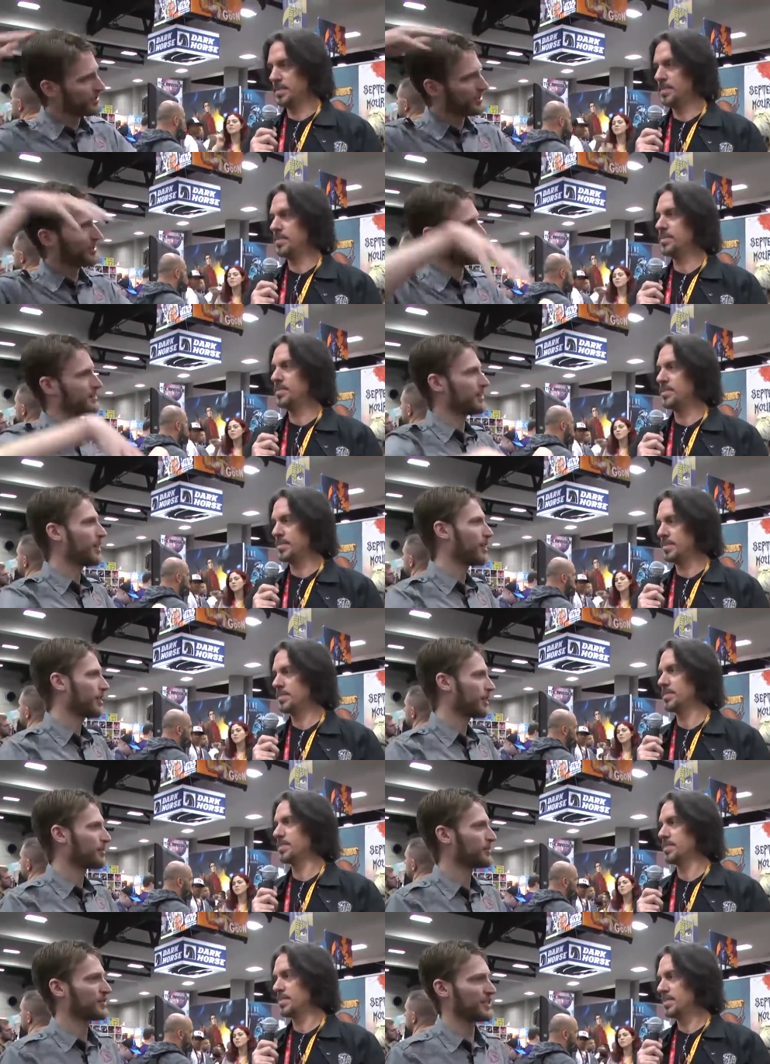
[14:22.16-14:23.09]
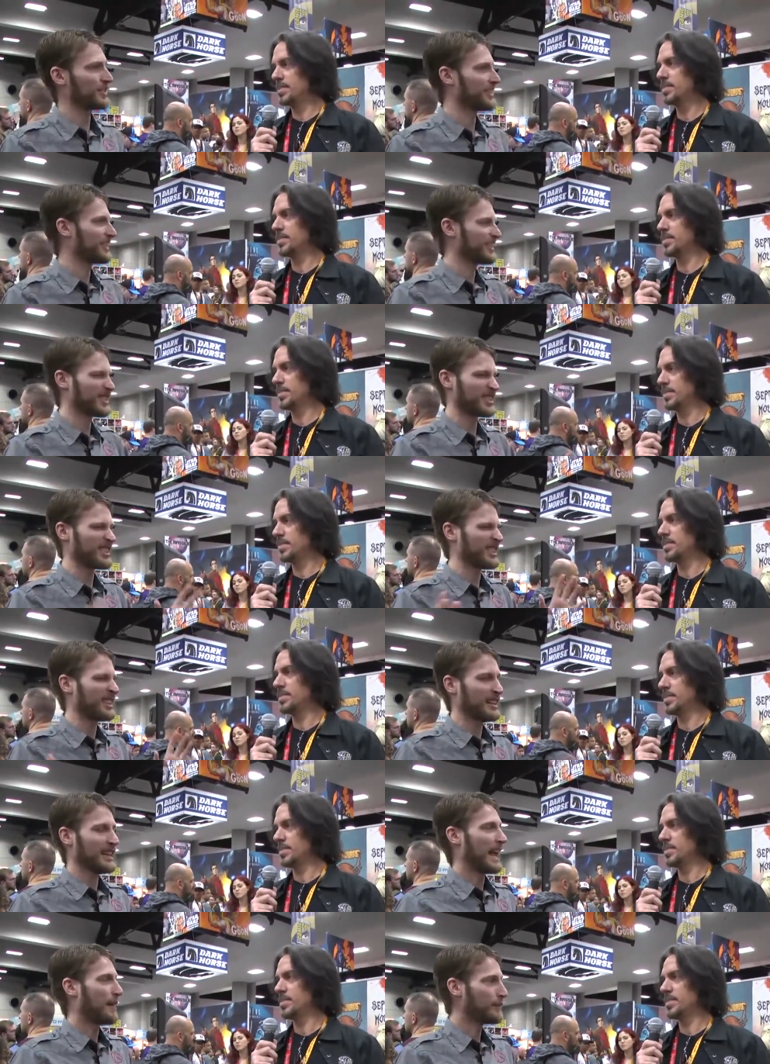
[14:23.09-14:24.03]
Speaker 1: and mm-hmm. the arms and just
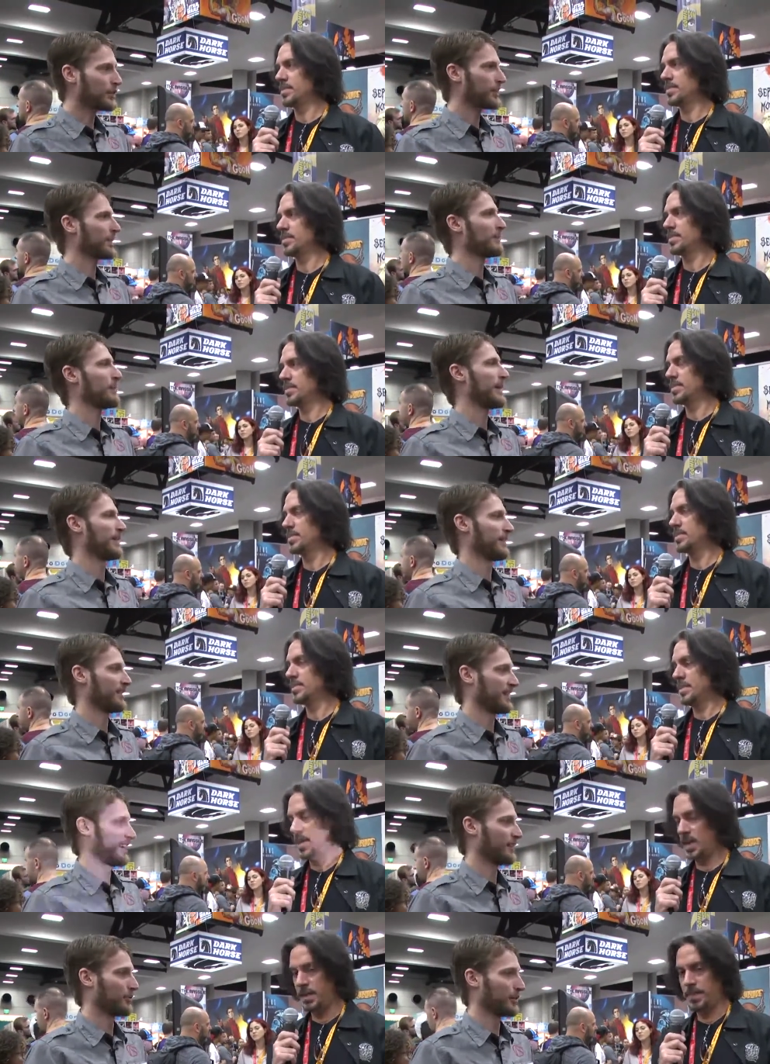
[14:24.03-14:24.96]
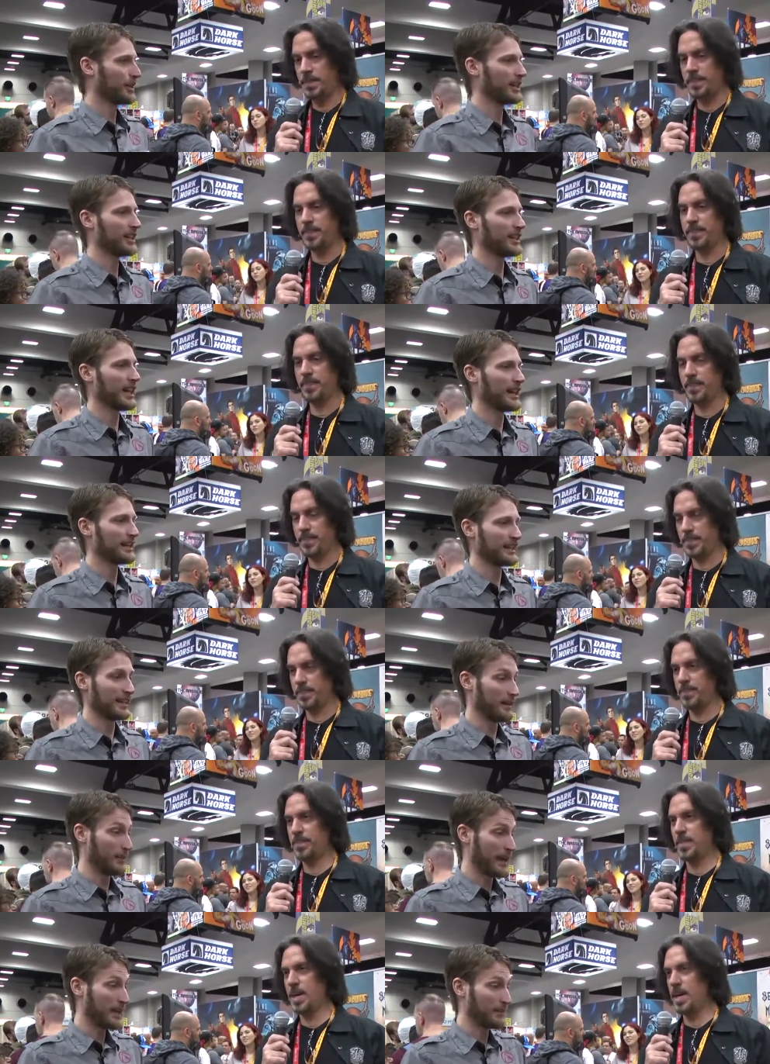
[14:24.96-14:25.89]
everything about it, yeah. I really liked,
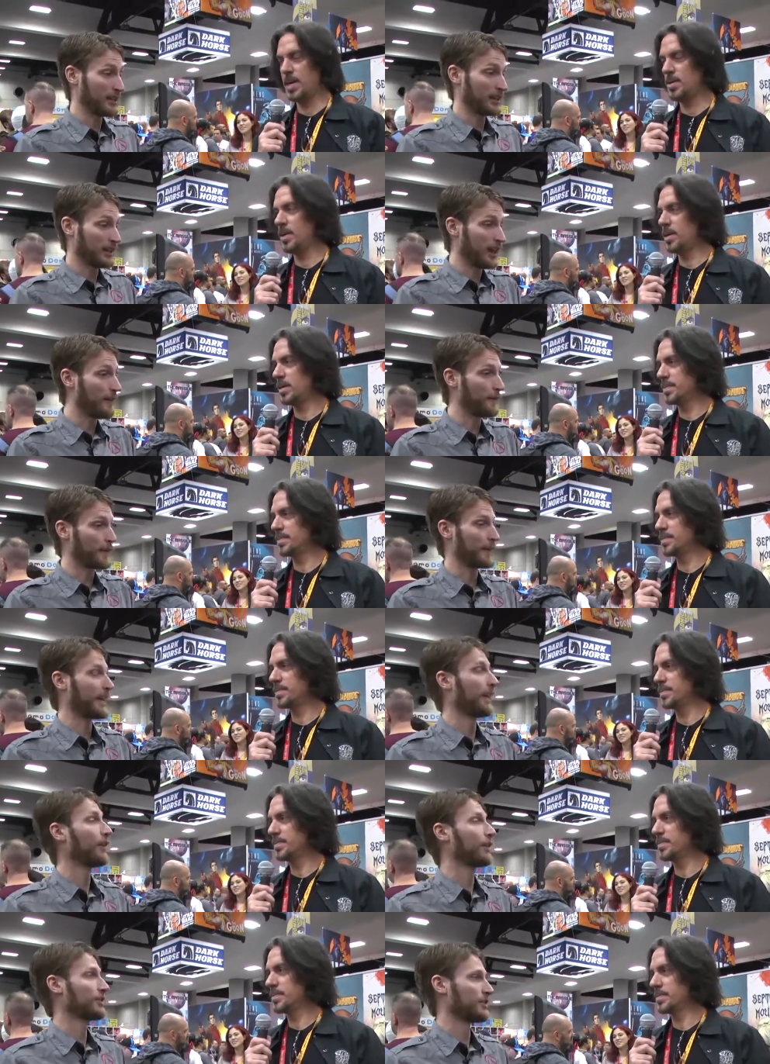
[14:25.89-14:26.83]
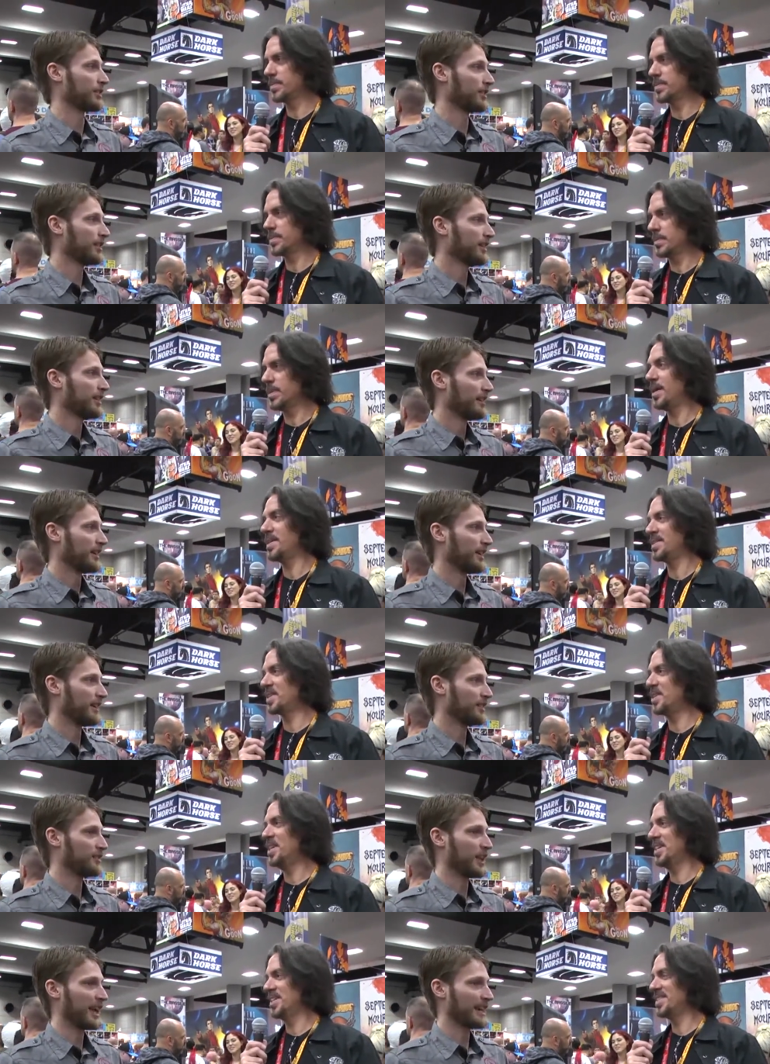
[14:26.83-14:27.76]
and it made I me agree. love the character
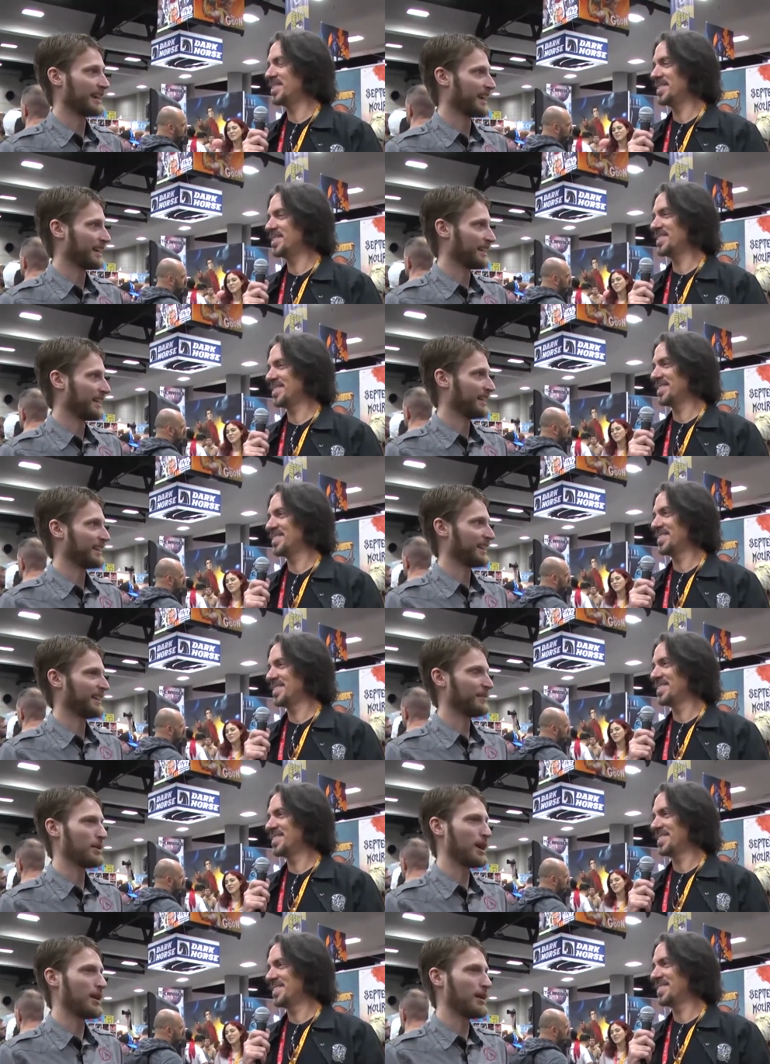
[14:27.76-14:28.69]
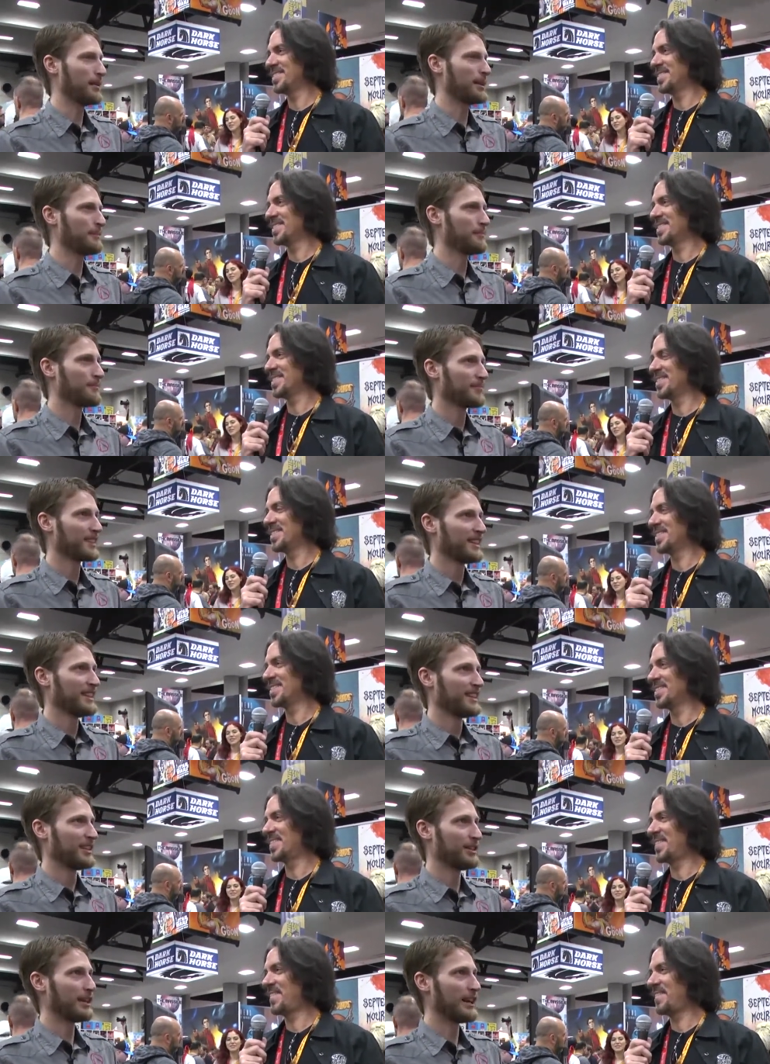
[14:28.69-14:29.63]
uh, Jackie. I like it. Well, I mean,
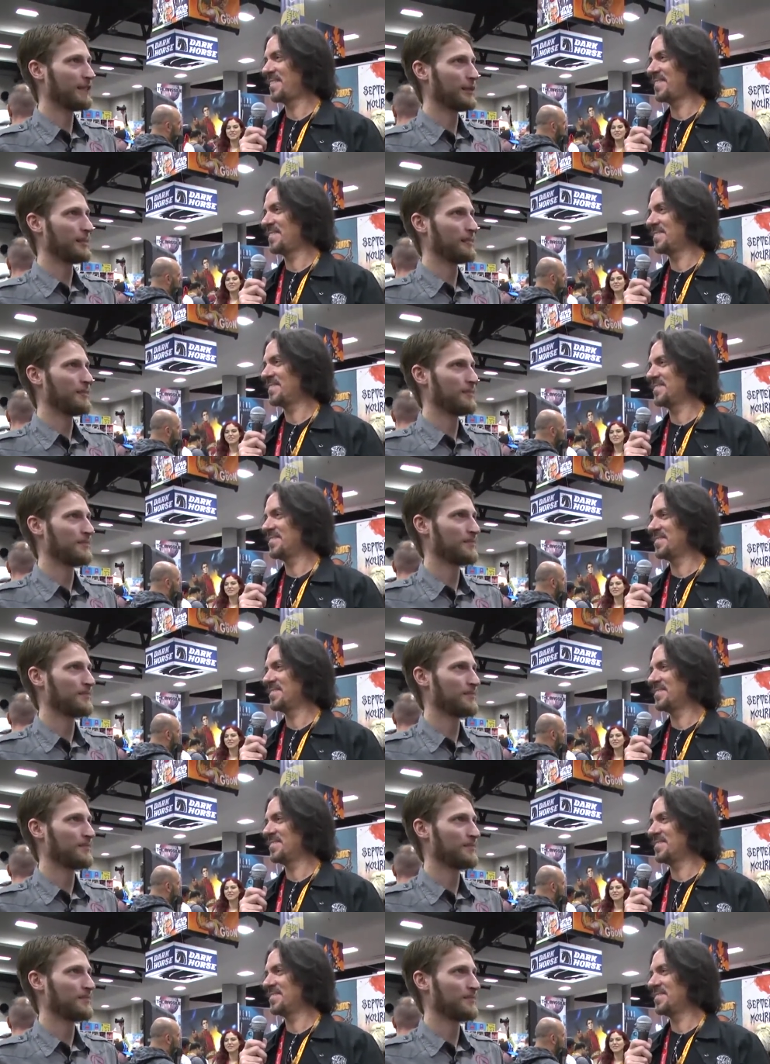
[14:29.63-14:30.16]
you love him